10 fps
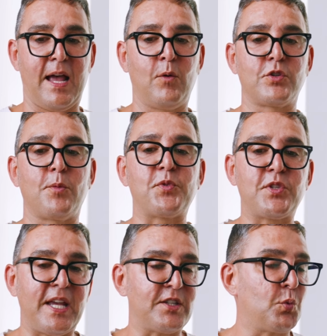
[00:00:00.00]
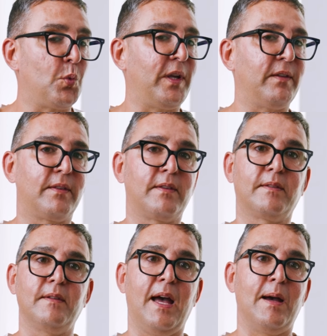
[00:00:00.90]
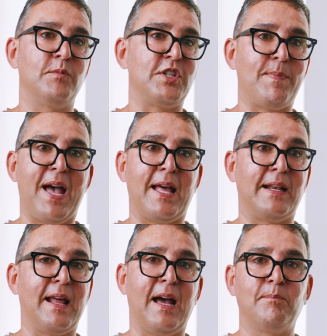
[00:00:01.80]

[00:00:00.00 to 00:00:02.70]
I was obsessed with Japan.